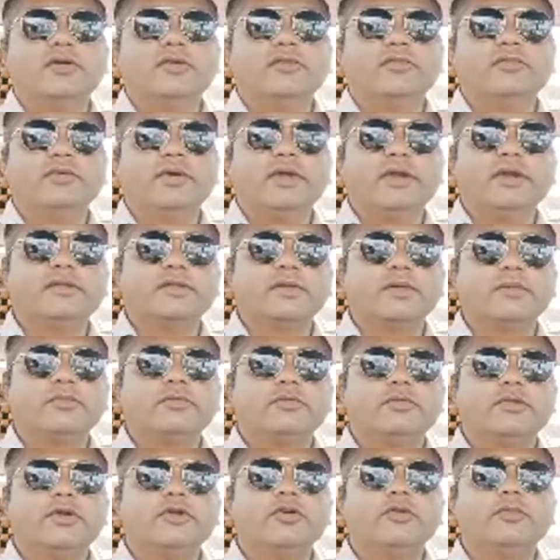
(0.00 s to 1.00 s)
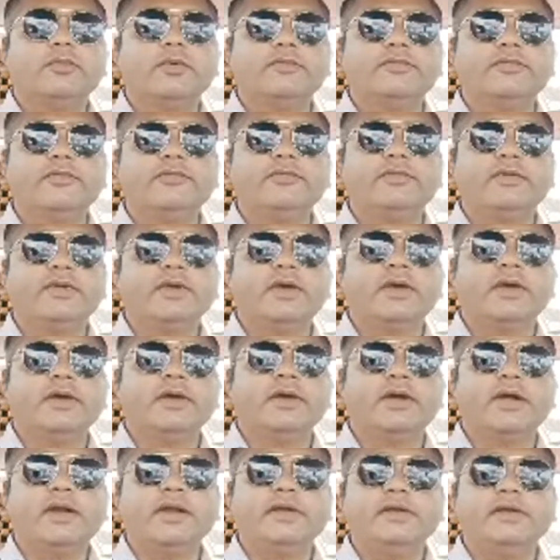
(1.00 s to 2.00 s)
when it's come to the domain 15
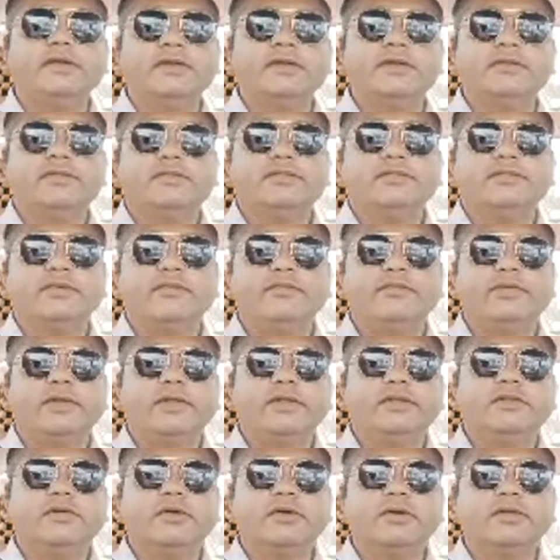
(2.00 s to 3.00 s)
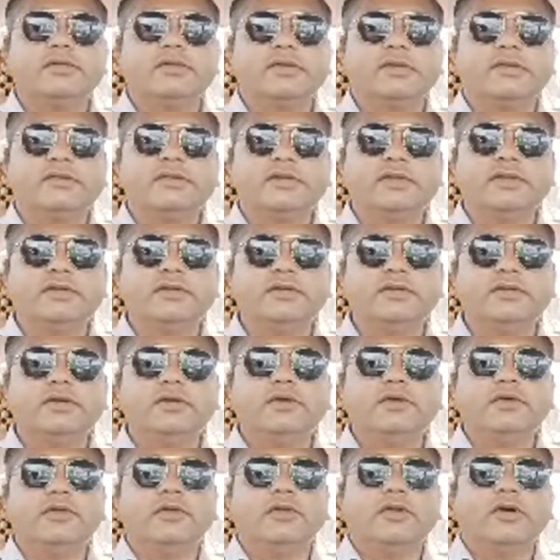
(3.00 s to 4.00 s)
edition 15th or 16th
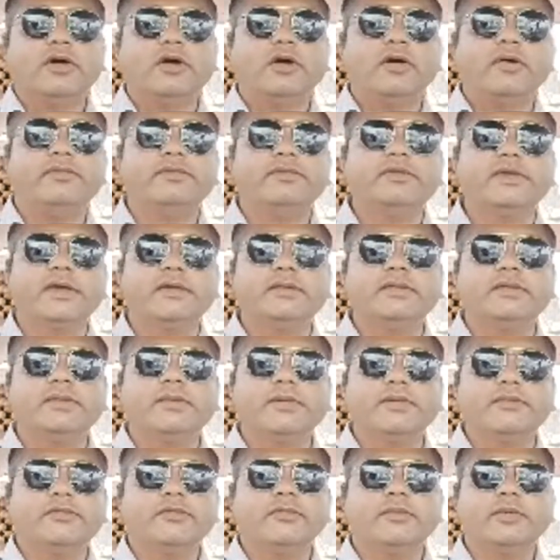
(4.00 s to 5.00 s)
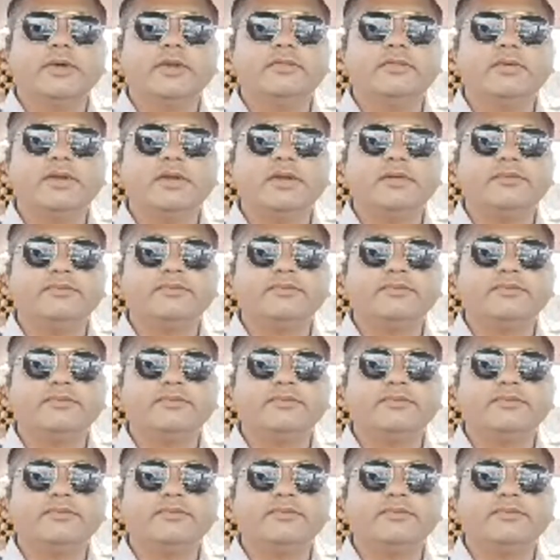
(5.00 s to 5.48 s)
of CSM review manual.